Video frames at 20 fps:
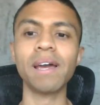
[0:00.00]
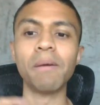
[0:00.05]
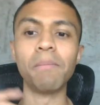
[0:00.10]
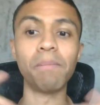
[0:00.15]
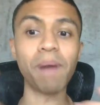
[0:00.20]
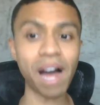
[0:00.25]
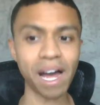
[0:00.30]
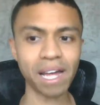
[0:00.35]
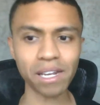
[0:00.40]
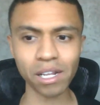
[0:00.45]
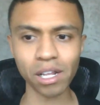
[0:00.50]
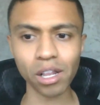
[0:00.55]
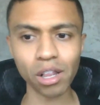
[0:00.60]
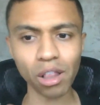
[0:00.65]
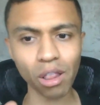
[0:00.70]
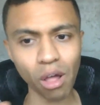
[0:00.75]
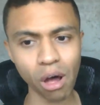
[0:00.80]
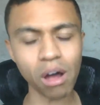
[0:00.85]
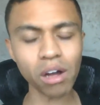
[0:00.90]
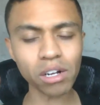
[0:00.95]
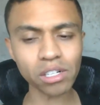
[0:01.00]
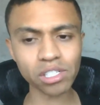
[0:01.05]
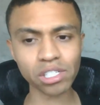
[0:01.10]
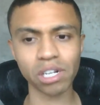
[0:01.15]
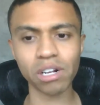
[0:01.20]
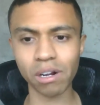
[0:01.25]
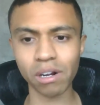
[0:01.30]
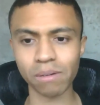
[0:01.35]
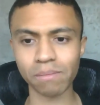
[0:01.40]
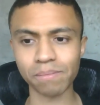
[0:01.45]
But long
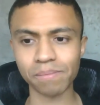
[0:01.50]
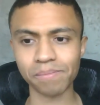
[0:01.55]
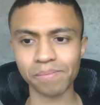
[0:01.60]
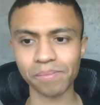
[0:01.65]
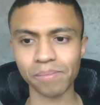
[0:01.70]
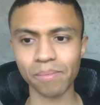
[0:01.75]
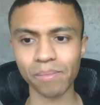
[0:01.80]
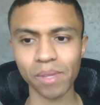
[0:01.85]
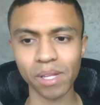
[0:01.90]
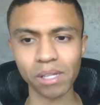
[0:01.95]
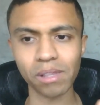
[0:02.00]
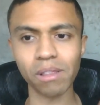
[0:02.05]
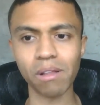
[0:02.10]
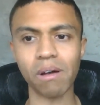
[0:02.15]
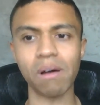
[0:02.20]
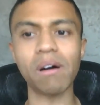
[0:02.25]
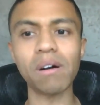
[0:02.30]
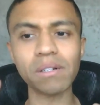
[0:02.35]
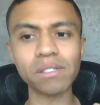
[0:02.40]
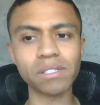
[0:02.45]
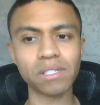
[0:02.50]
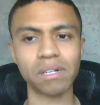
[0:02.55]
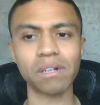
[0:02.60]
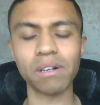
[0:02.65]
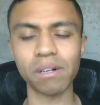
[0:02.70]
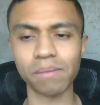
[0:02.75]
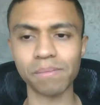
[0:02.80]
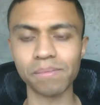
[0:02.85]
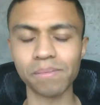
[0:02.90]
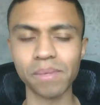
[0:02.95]
term, long
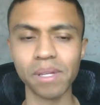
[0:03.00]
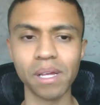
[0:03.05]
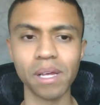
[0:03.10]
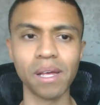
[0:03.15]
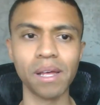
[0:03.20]
term,